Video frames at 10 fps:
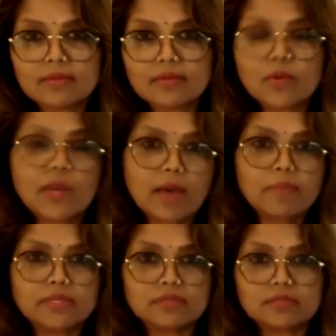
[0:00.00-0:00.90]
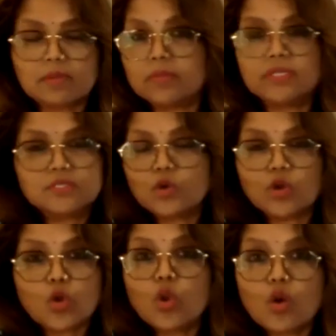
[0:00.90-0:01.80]
What happens? It means you're
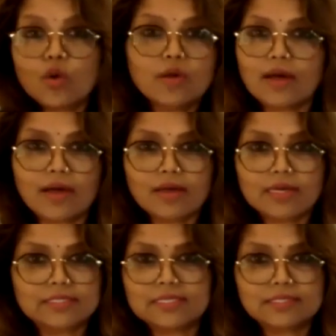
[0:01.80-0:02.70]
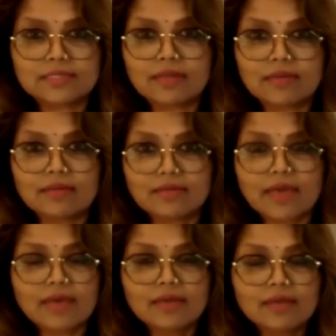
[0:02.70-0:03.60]
no longer existing, yeah?